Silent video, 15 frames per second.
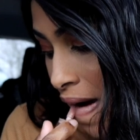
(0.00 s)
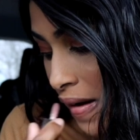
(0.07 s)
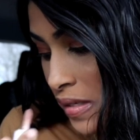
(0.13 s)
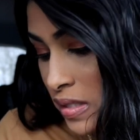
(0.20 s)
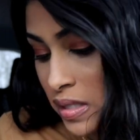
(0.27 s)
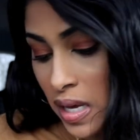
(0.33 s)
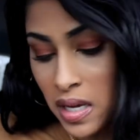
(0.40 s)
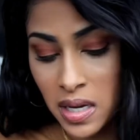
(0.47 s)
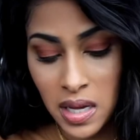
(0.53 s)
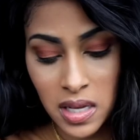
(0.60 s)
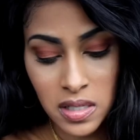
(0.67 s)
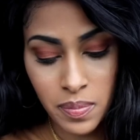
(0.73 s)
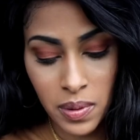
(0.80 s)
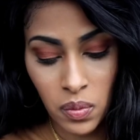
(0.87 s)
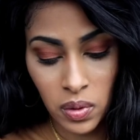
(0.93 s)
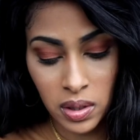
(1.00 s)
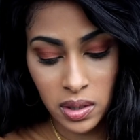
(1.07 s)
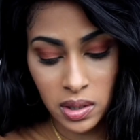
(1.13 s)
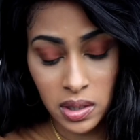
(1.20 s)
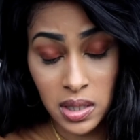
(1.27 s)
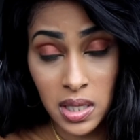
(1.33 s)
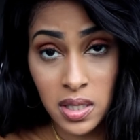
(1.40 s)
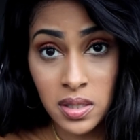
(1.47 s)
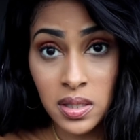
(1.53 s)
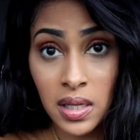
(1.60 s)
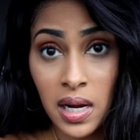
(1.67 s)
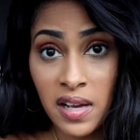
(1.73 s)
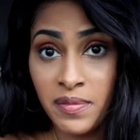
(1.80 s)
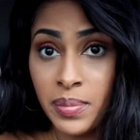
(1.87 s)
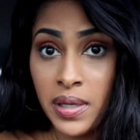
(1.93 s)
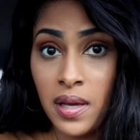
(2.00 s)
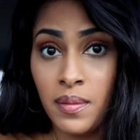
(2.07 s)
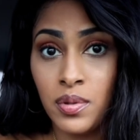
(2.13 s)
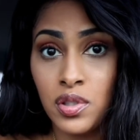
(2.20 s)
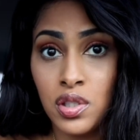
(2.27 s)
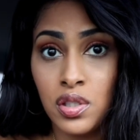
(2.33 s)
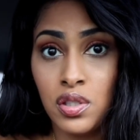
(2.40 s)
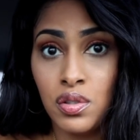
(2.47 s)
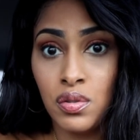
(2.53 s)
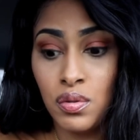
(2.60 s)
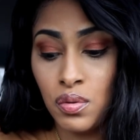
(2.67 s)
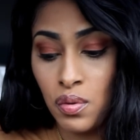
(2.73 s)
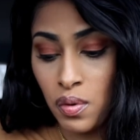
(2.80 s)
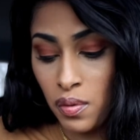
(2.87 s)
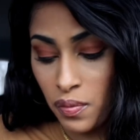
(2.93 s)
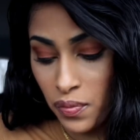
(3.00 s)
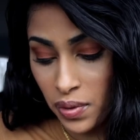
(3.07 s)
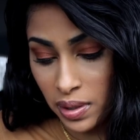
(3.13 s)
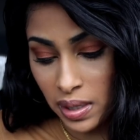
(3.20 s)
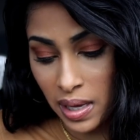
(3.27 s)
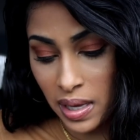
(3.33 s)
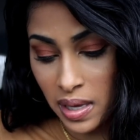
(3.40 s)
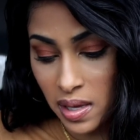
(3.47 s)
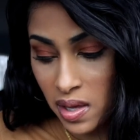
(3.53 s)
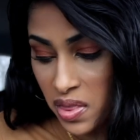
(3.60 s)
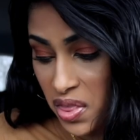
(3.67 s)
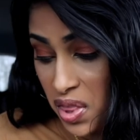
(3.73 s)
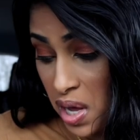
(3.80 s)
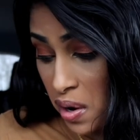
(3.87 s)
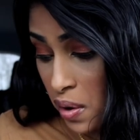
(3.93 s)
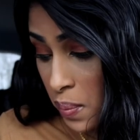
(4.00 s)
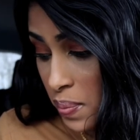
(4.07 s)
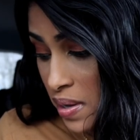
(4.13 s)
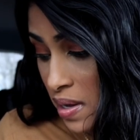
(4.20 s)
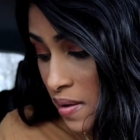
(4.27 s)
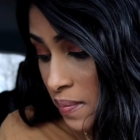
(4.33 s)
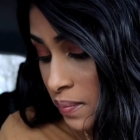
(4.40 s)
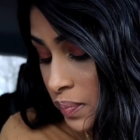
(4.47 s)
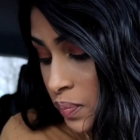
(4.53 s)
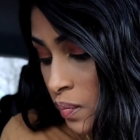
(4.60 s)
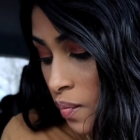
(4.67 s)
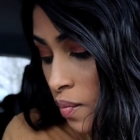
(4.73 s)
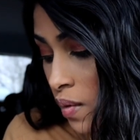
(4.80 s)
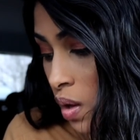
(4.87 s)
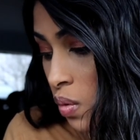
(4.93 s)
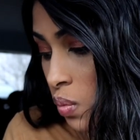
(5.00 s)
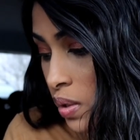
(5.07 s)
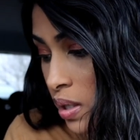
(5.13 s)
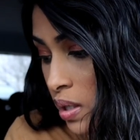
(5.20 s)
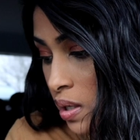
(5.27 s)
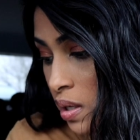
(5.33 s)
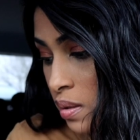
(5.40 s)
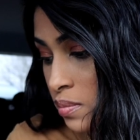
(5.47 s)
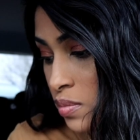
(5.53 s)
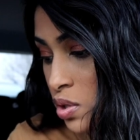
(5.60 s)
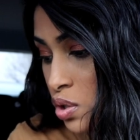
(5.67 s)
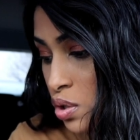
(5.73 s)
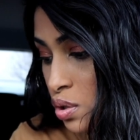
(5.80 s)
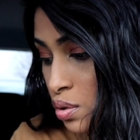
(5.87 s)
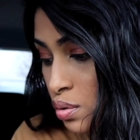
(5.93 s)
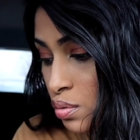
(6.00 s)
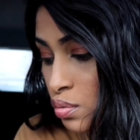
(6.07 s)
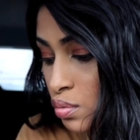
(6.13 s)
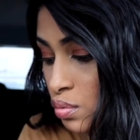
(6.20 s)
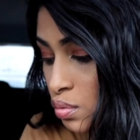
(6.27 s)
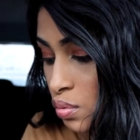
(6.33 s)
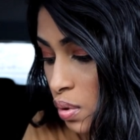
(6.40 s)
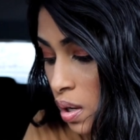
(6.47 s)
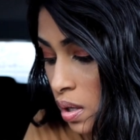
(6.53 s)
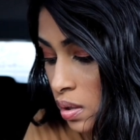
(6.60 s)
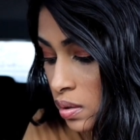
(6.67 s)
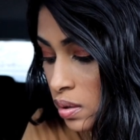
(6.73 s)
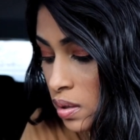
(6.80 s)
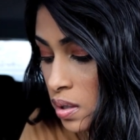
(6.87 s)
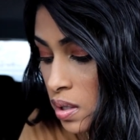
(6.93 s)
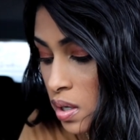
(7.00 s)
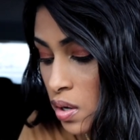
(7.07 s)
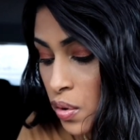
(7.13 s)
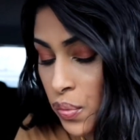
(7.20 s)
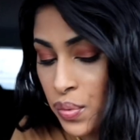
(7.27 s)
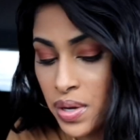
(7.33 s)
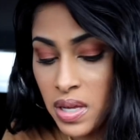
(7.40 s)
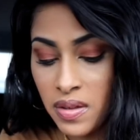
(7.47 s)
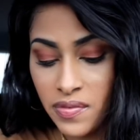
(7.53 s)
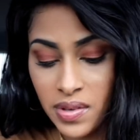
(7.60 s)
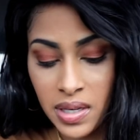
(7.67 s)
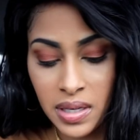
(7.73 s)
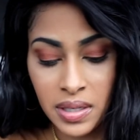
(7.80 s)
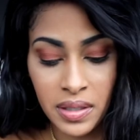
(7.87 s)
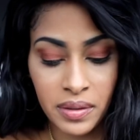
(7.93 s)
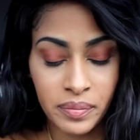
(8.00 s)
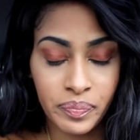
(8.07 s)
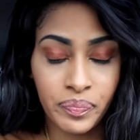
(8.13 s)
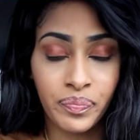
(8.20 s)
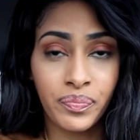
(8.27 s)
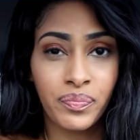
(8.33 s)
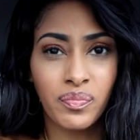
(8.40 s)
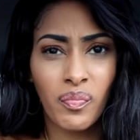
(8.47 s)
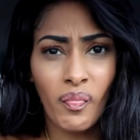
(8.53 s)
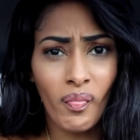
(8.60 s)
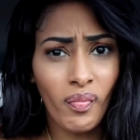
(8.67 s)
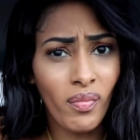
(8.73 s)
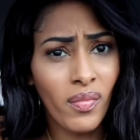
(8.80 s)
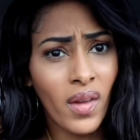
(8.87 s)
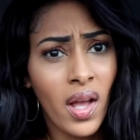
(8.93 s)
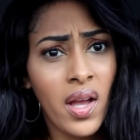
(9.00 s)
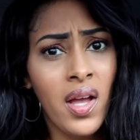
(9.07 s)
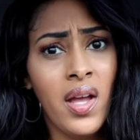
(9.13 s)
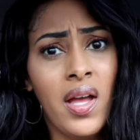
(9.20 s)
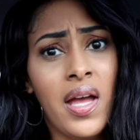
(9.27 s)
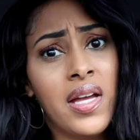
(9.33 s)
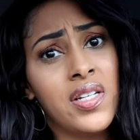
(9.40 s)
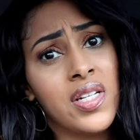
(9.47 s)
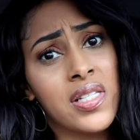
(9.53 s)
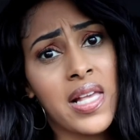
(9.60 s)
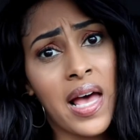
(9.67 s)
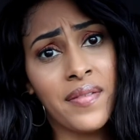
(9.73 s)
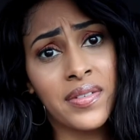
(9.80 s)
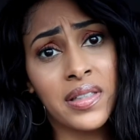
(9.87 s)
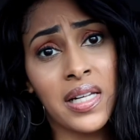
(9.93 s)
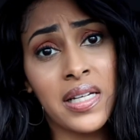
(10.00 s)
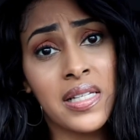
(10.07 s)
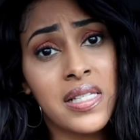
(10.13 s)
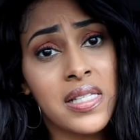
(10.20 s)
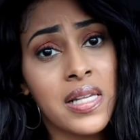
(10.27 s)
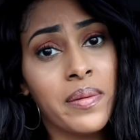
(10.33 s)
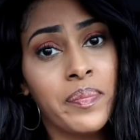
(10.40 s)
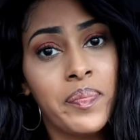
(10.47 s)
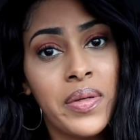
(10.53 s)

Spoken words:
Skating has been one of the things that I've been able to do for like therapy when it comes to grieving and just having like some